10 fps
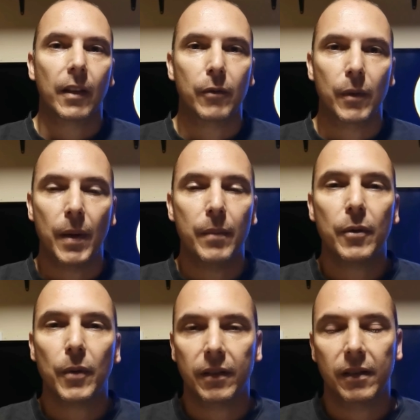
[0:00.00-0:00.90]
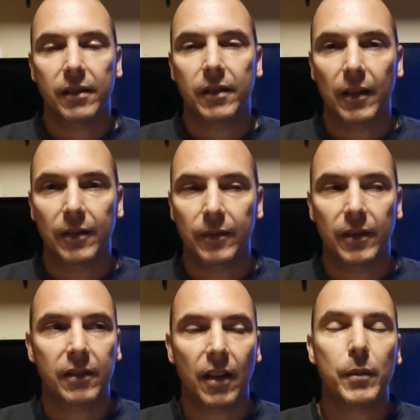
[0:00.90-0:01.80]
Remember what this,
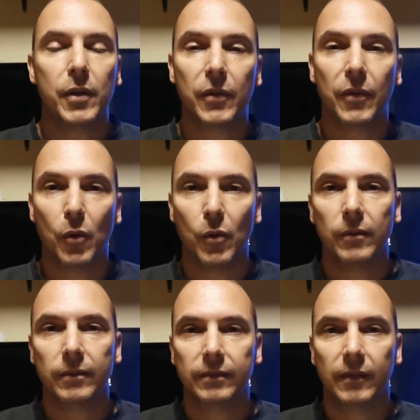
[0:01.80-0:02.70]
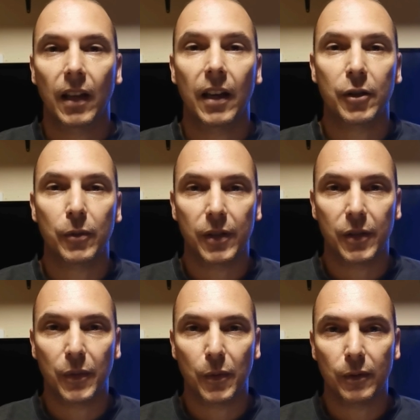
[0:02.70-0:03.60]
this time is for and who it's
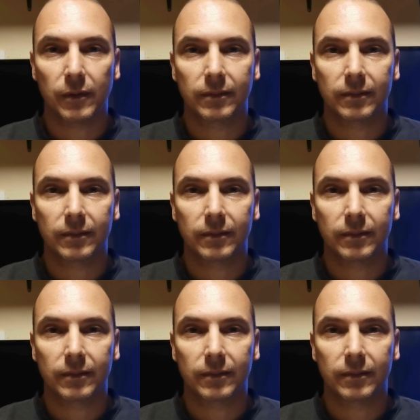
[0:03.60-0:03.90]
for.